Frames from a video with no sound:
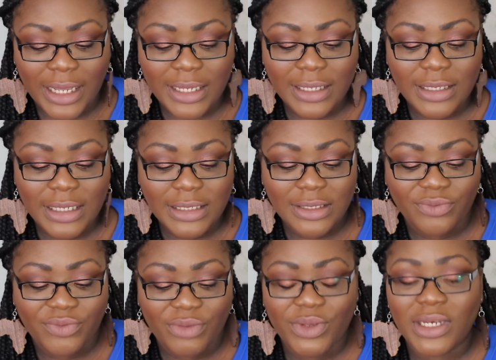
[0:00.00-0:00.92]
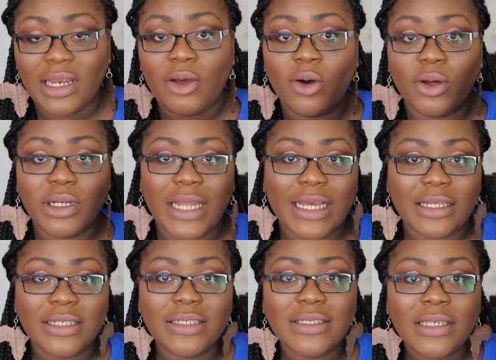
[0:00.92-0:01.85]
like these Vivid Hot
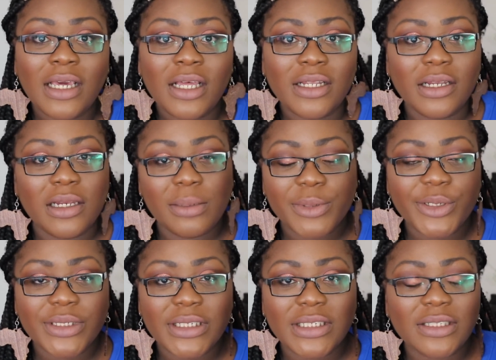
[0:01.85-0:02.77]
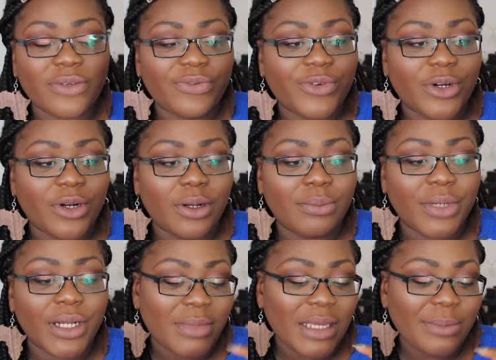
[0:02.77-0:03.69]
Lacquers, the lip glosses from
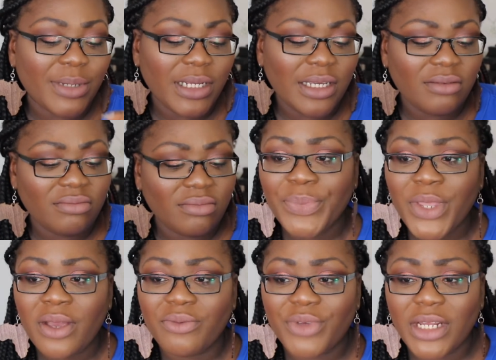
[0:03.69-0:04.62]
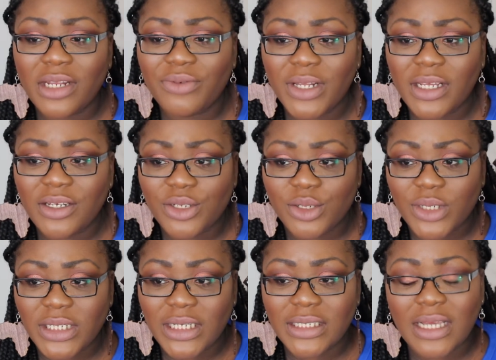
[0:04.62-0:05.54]
Maybelline. Really
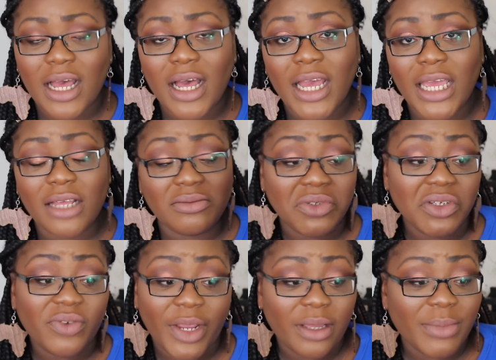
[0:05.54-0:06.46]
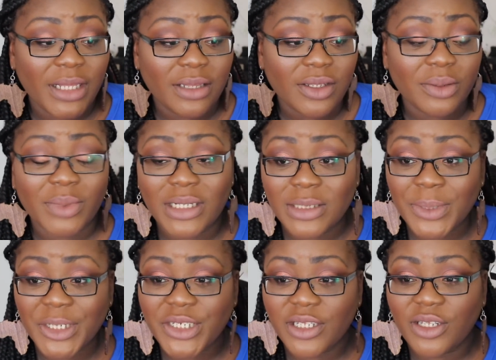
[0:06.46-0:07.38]
enjoy these. I do recommend them, and
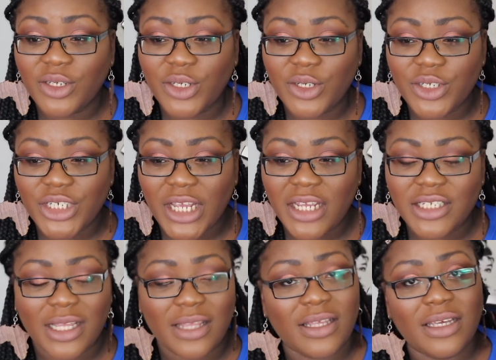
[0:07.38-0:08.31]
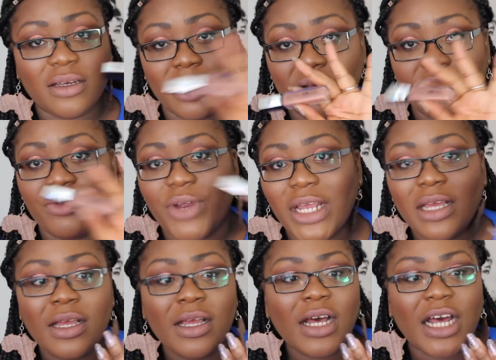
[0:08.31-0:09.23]
especially the nude shades I think are great.
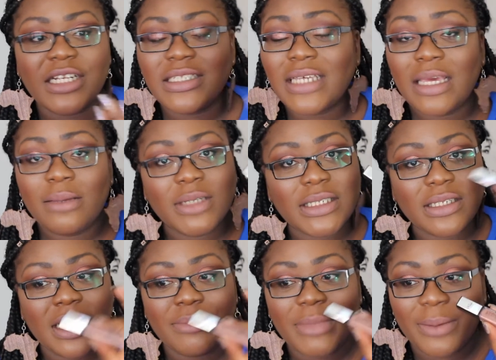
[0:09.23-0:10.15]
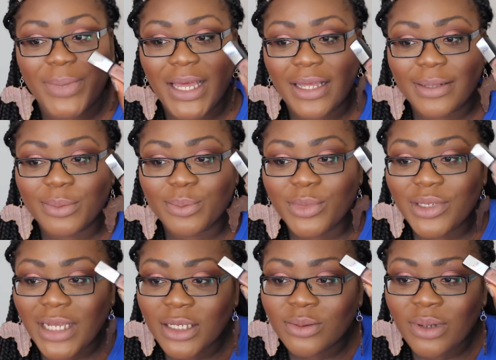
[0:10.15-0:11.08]
I just keep this in my bag.
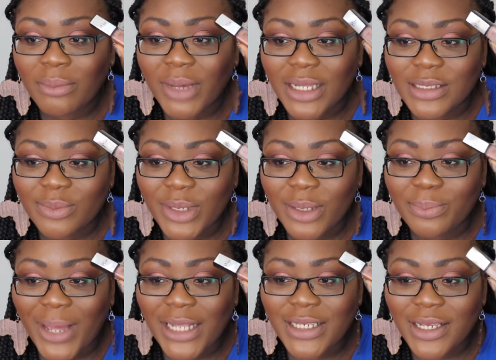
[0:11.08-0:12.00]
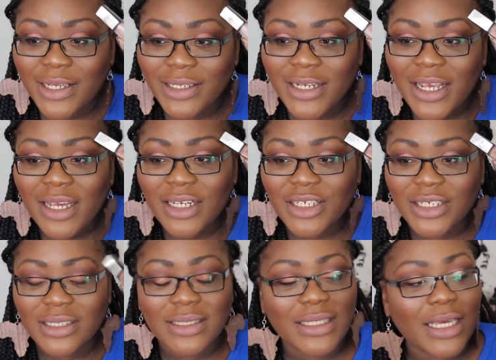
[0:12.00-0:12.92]
That's why mine's a bit battered, as you
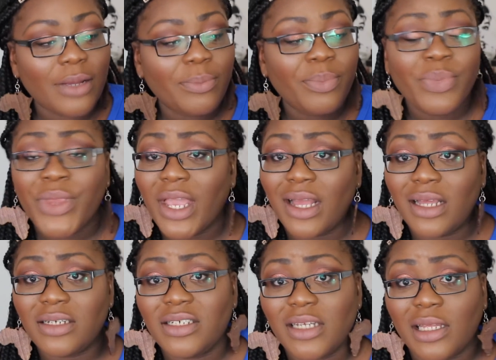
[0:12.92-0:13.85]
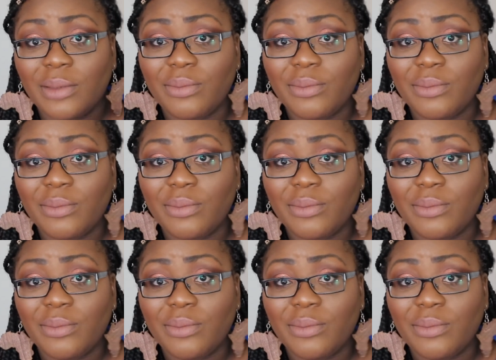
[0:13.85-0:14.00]
can see, and